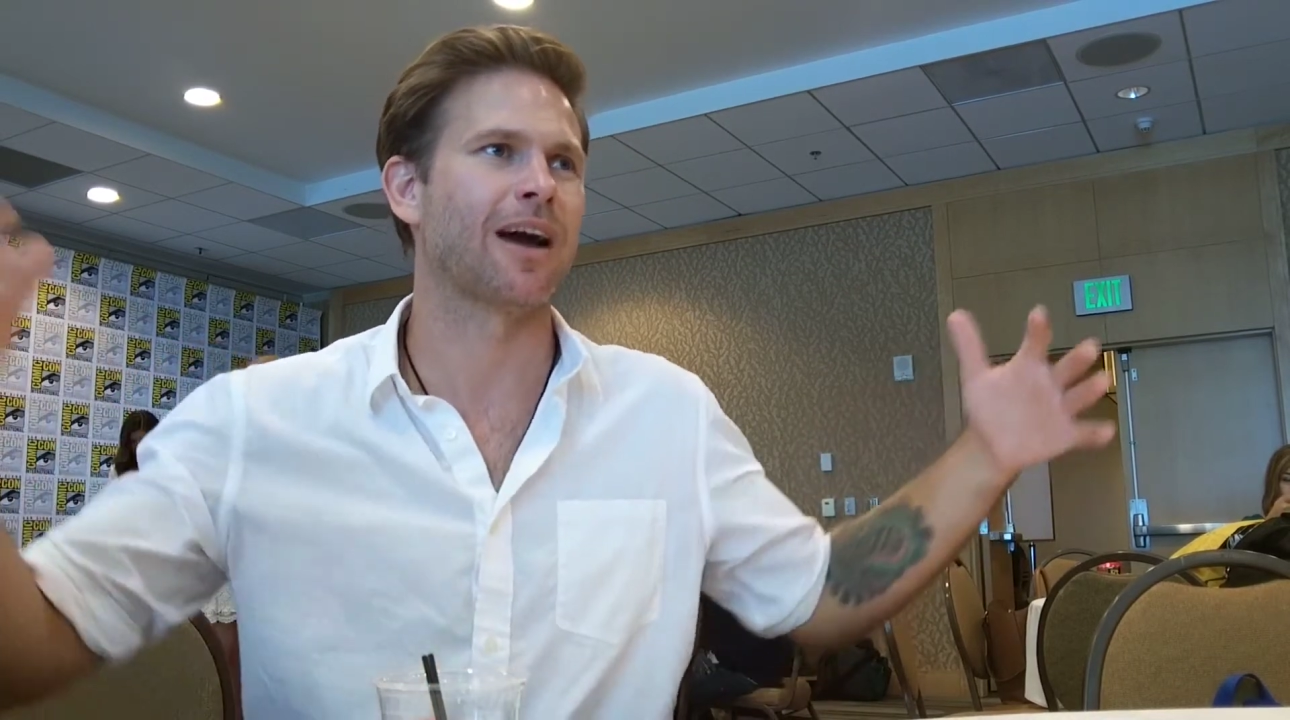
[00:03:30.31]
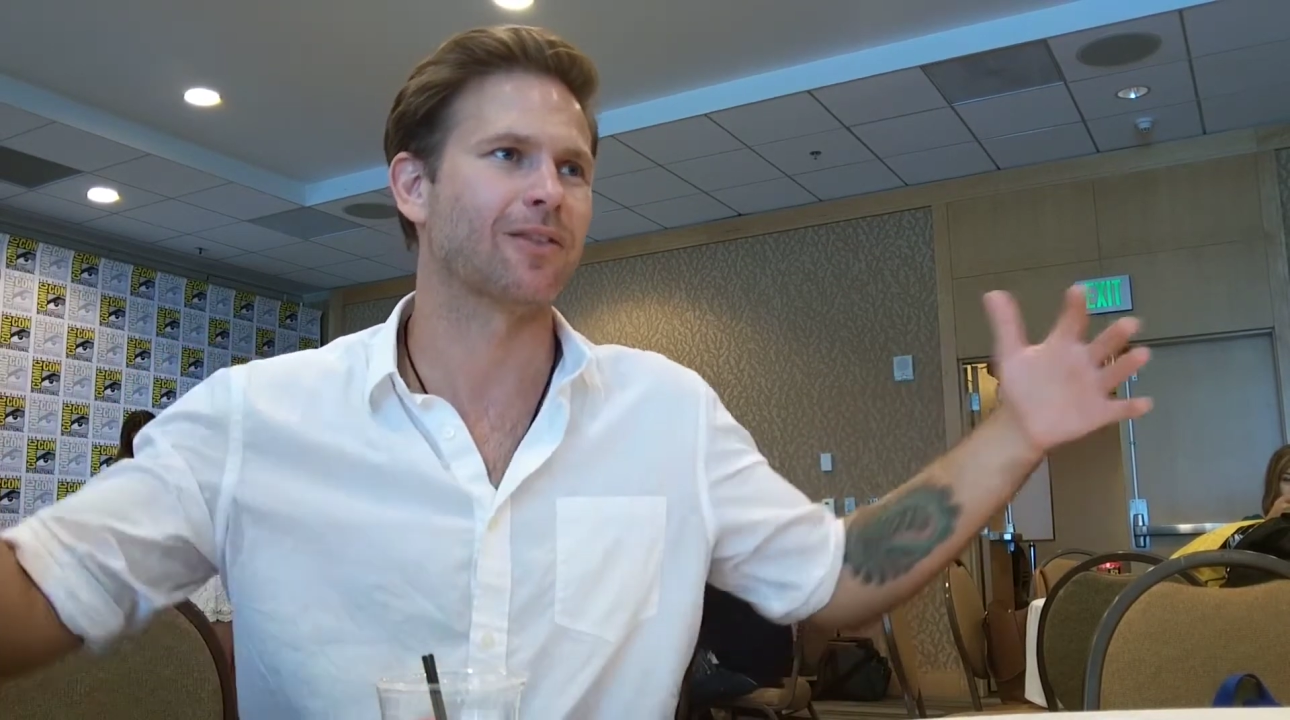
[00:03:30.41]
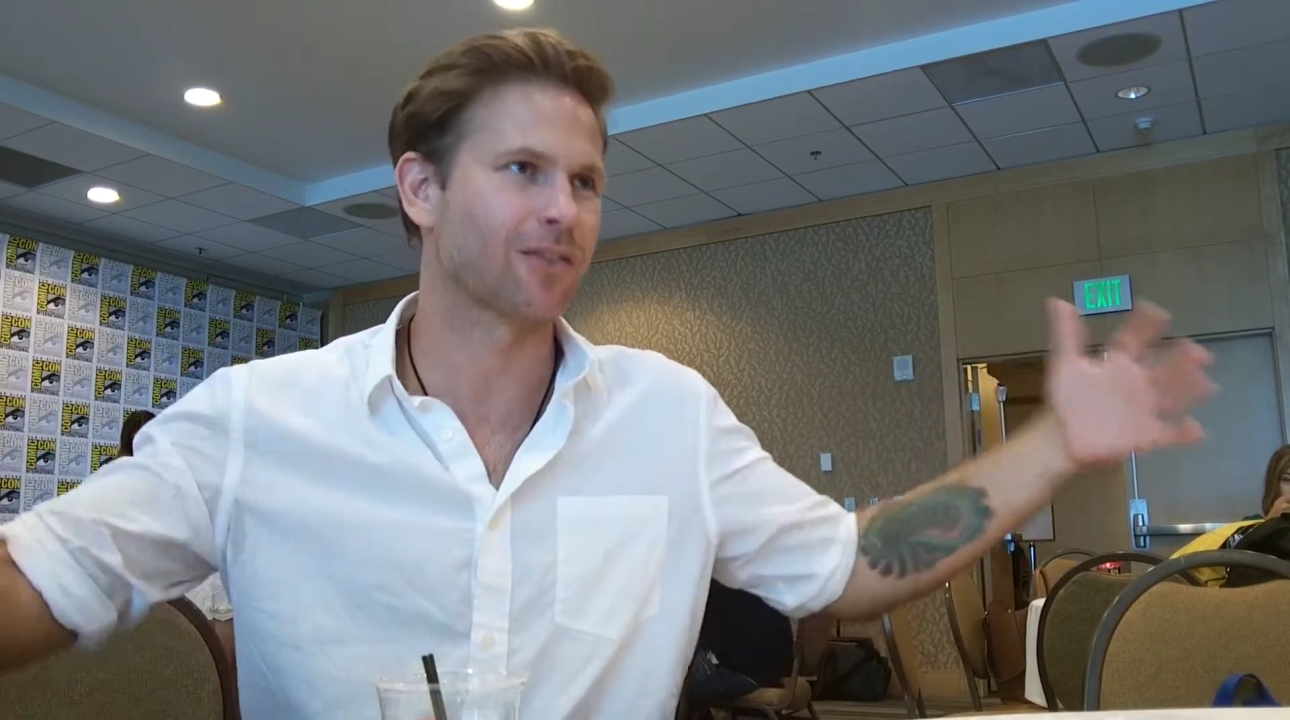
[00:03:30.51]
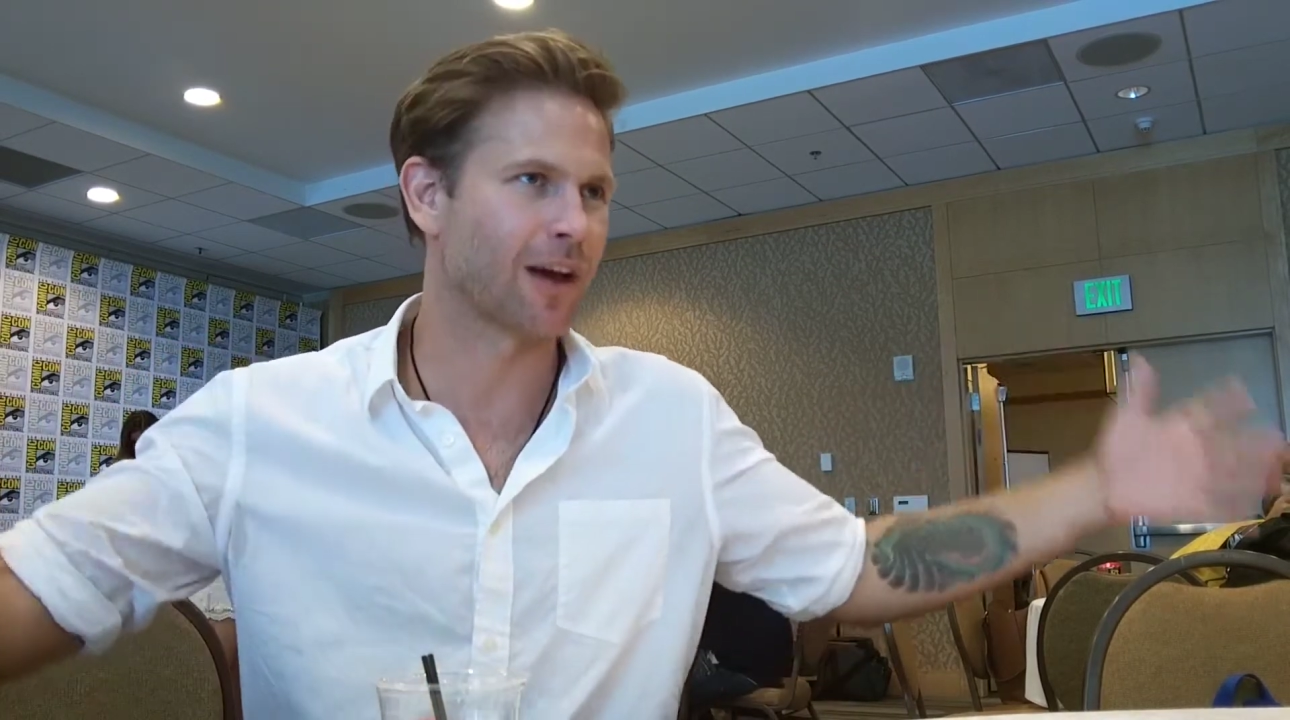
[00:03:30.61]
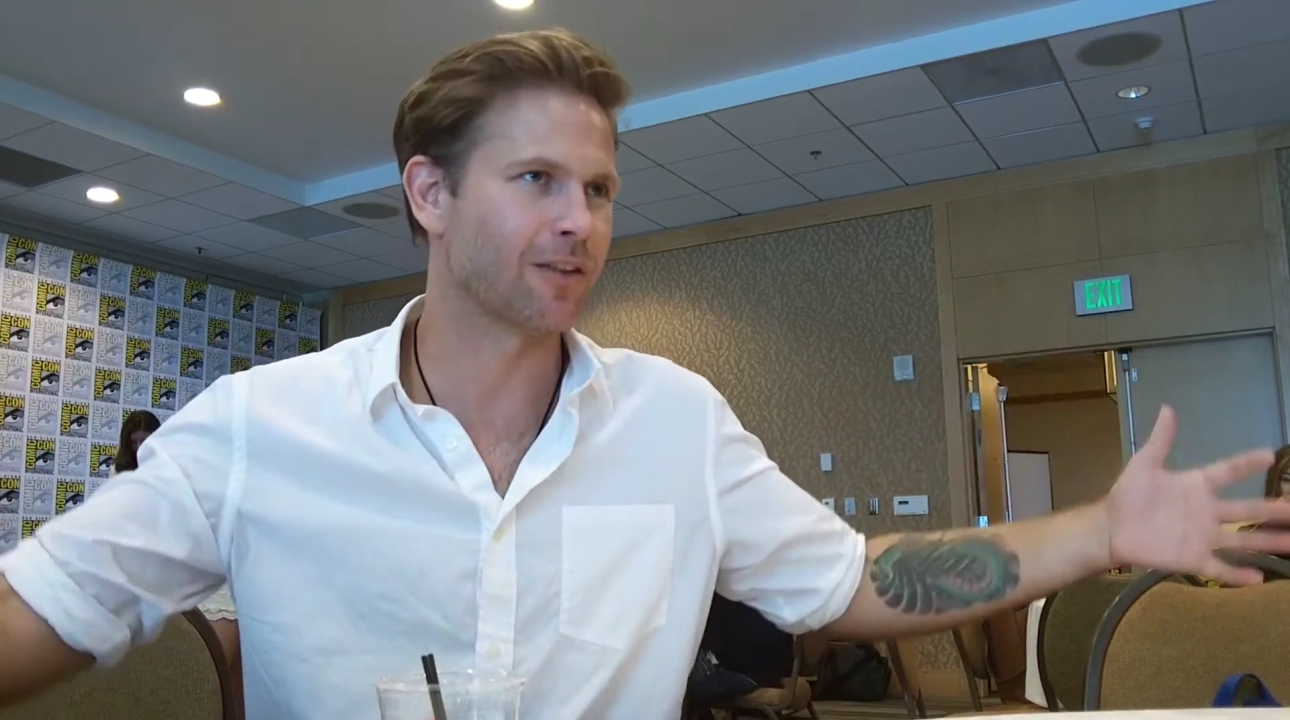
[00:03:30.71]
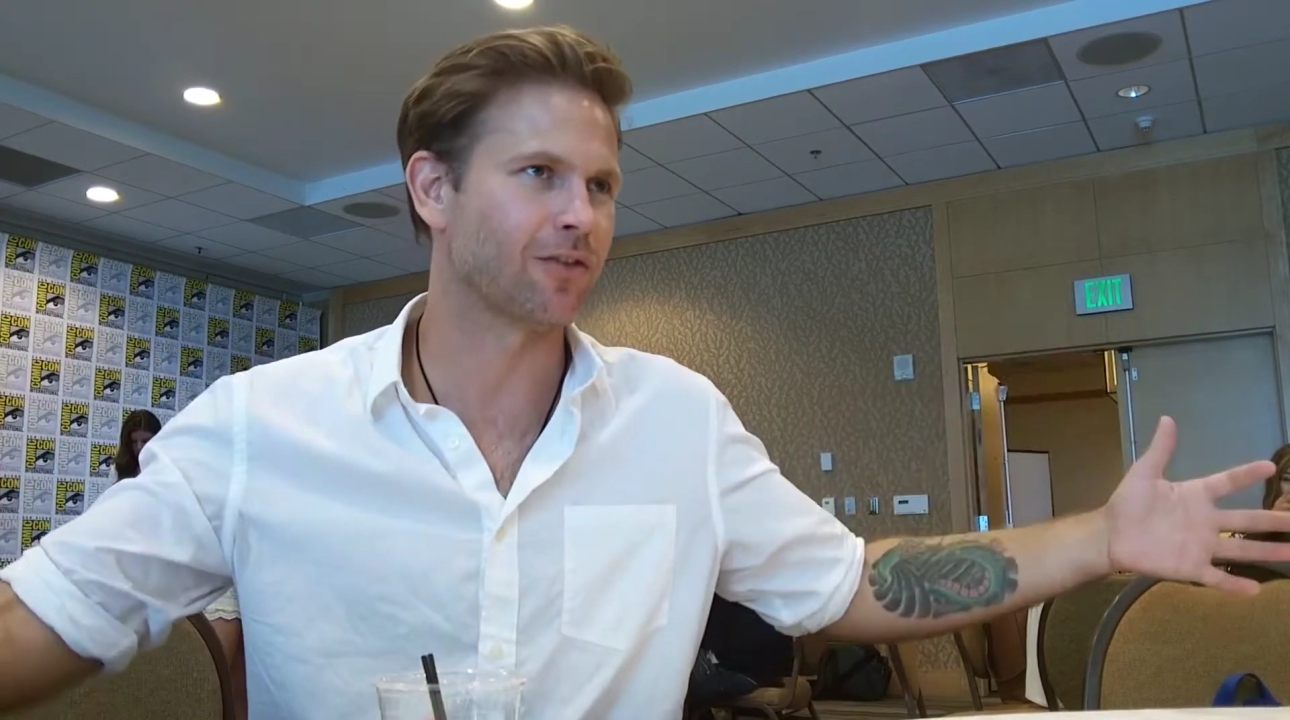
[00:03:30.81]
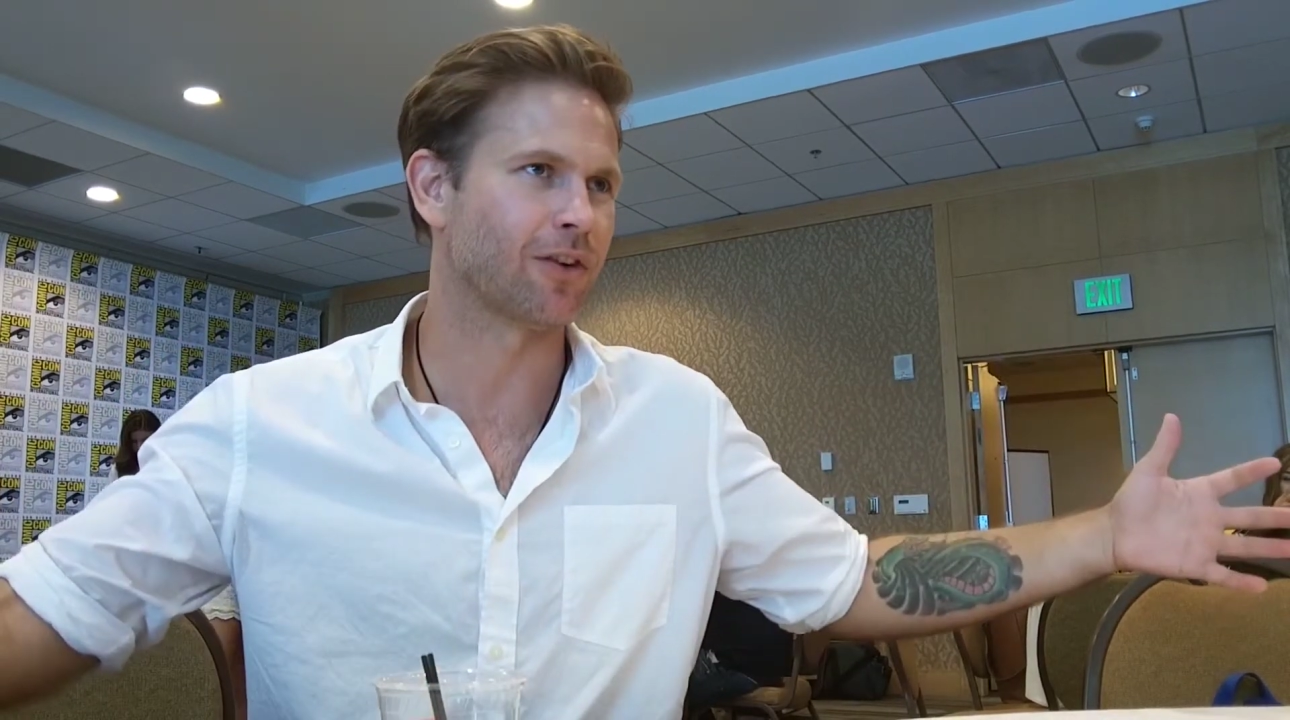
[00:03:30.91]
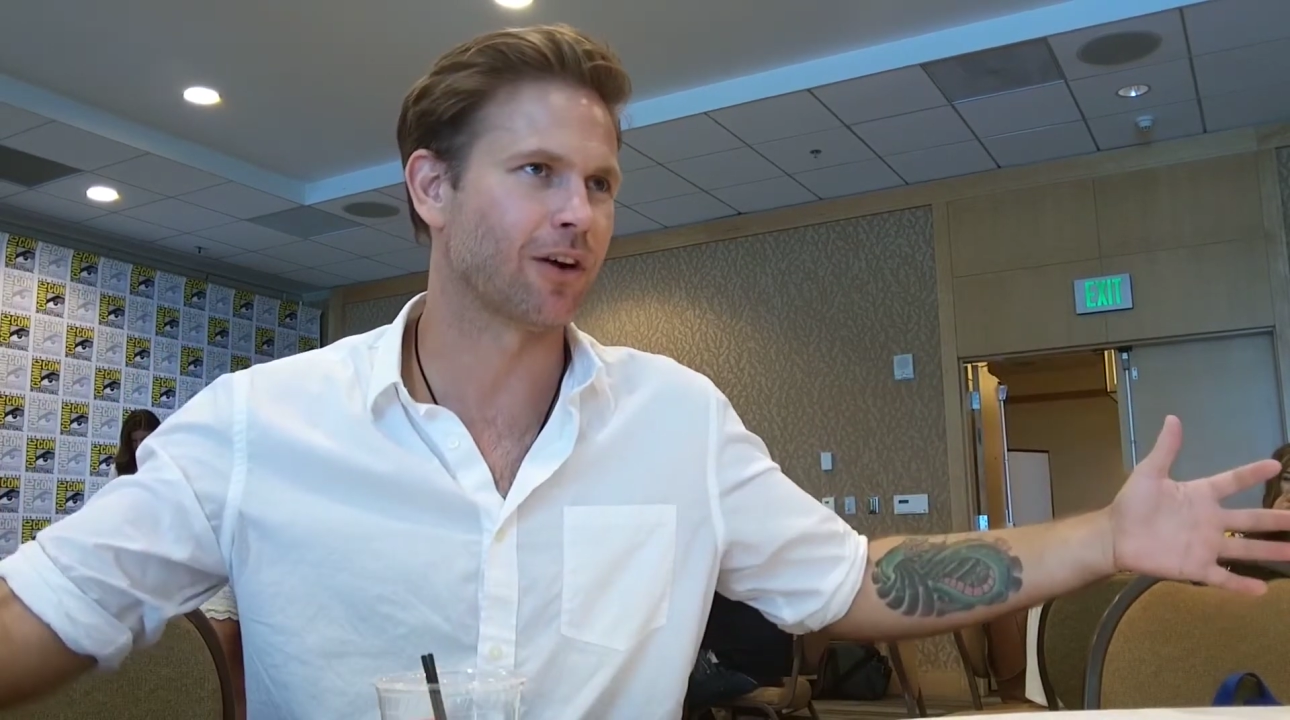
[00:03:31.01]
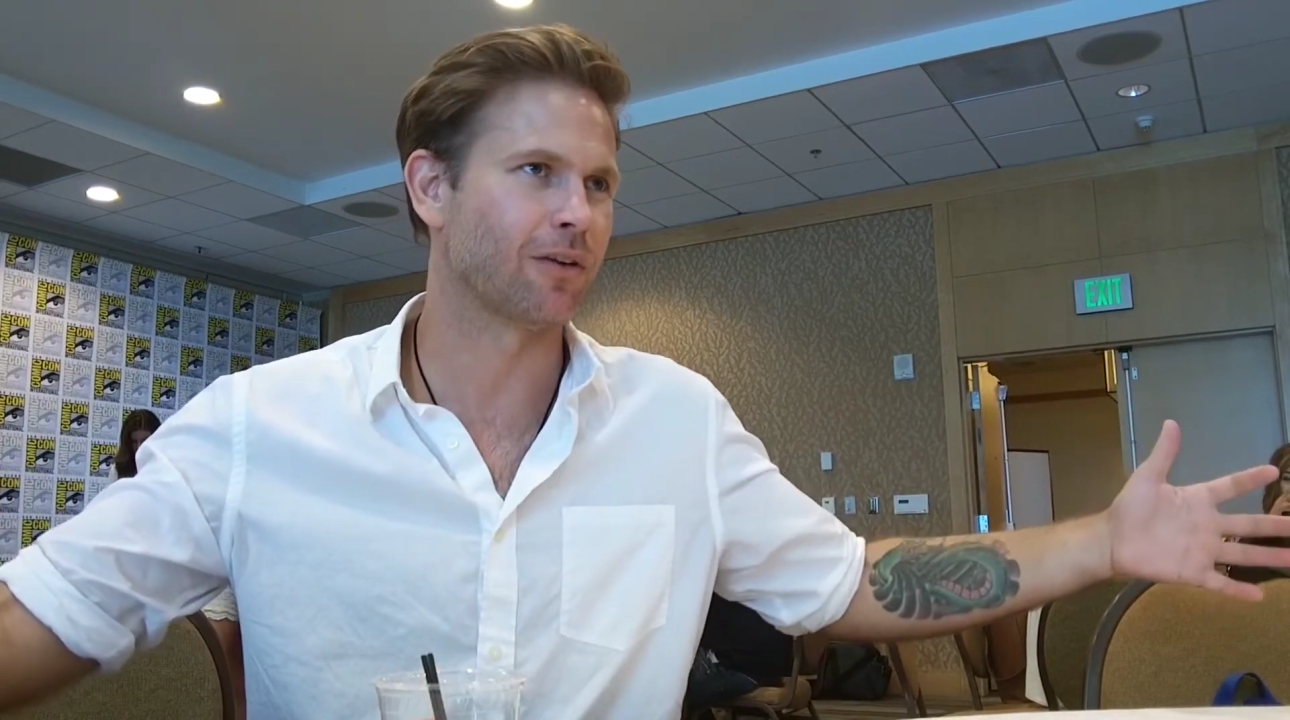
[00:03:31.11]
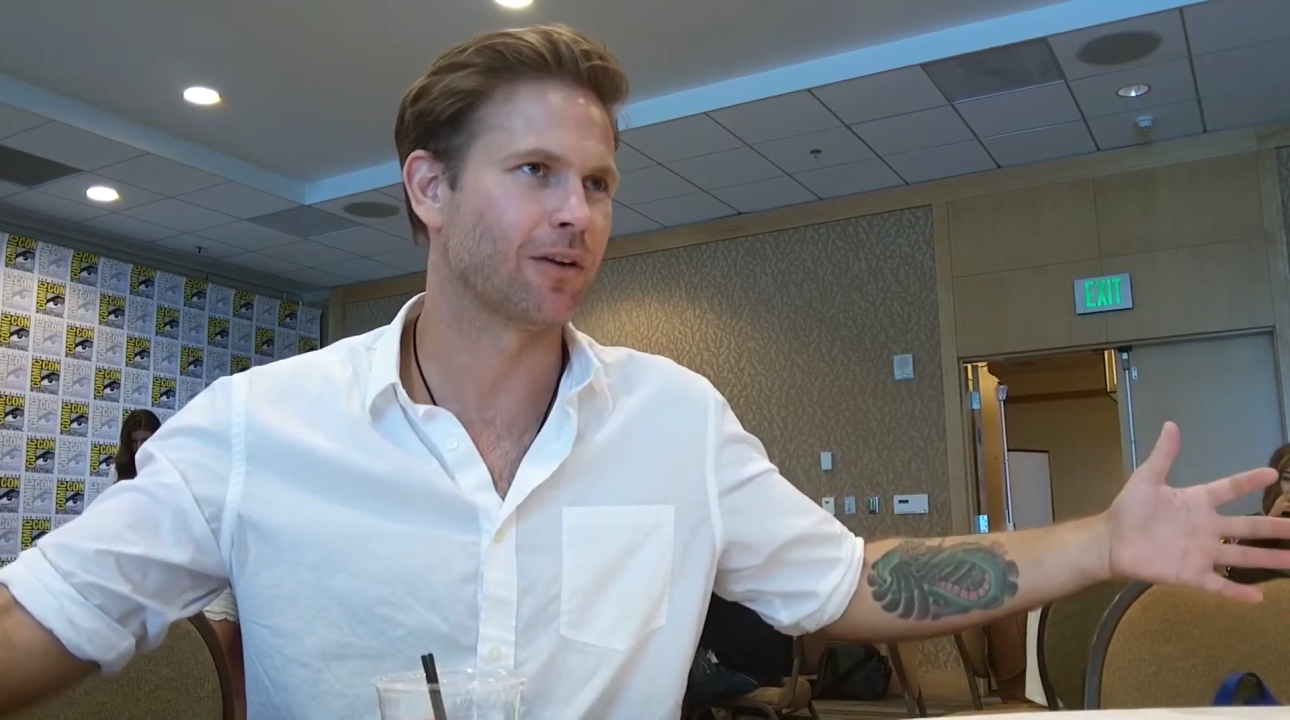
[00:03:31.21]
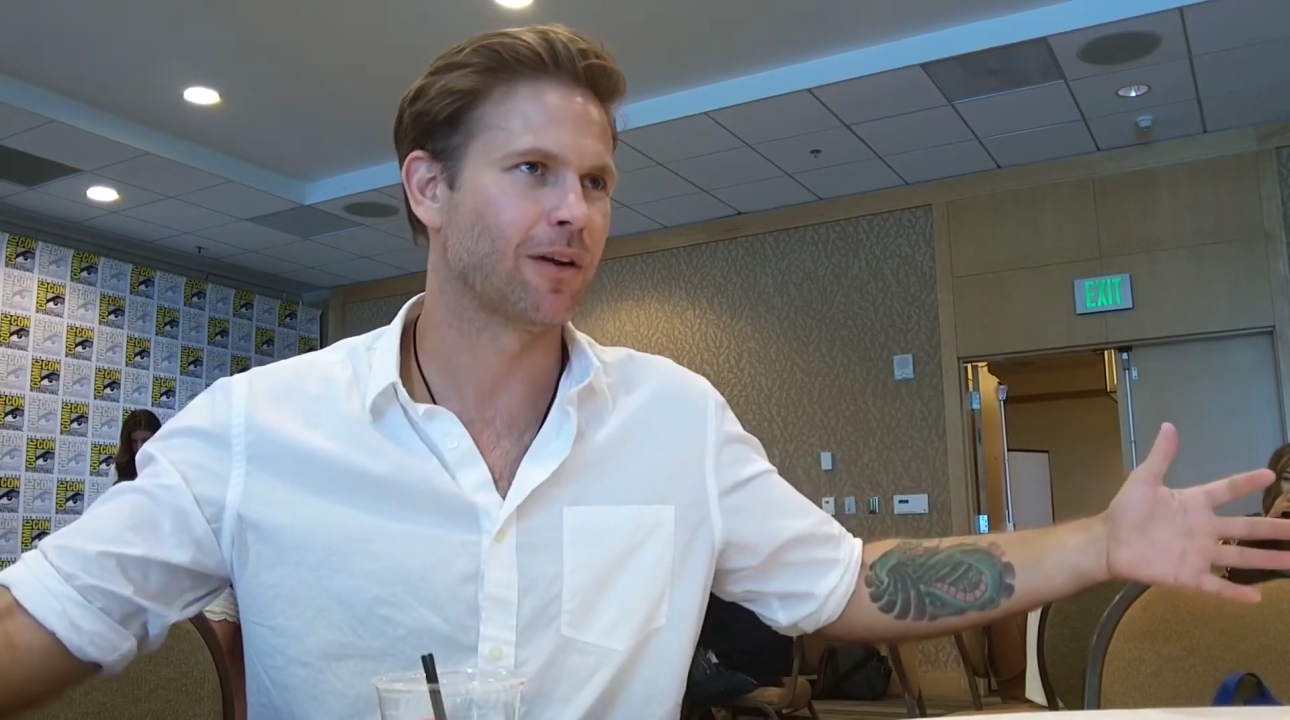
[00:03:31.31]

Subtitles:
outside the show.